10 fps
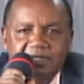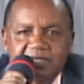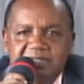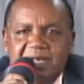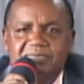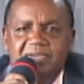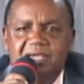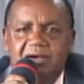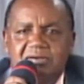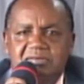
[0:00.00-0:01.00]
Something
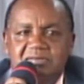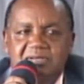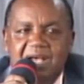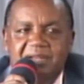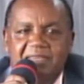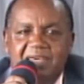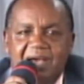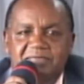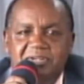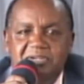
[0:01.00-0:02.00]
else, another
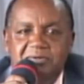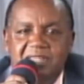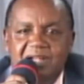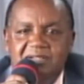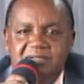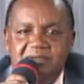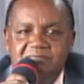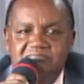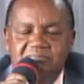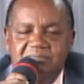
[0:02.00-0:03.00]
avenue that
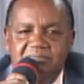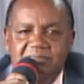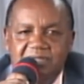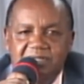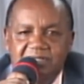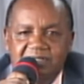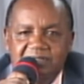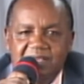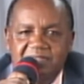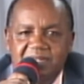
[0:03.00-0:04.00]

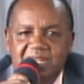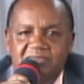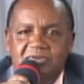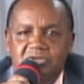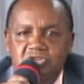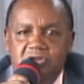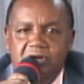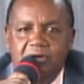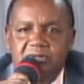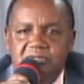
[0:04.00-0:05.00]
the devil
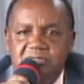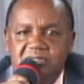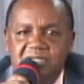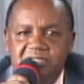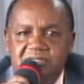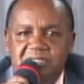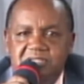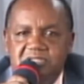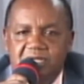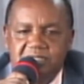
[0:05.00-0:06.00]
got into the
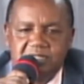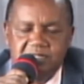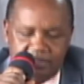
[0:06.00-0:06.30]
church,